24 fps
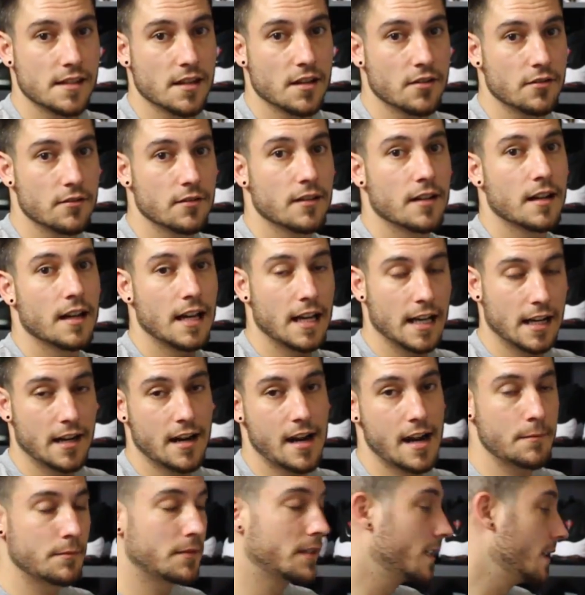So I
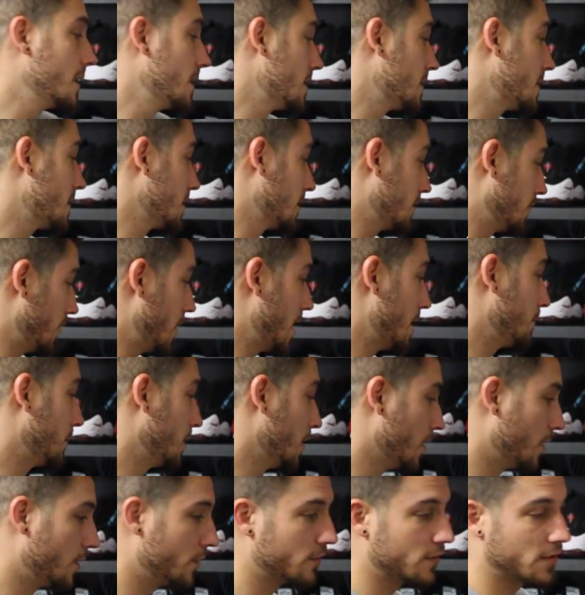grabbed these, grabbed
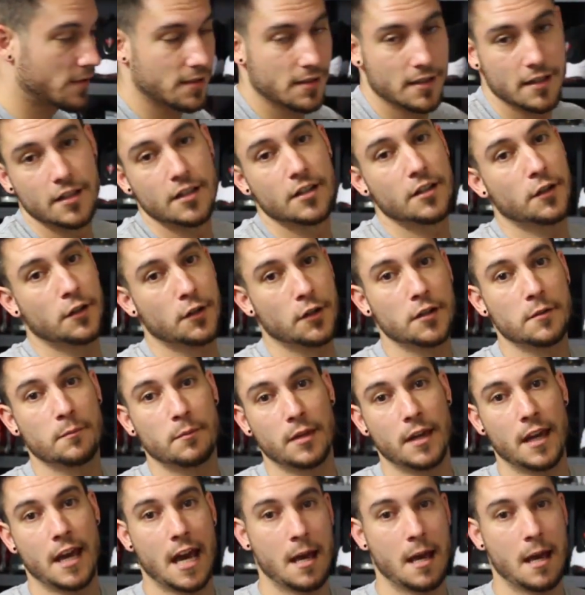those, couldn't be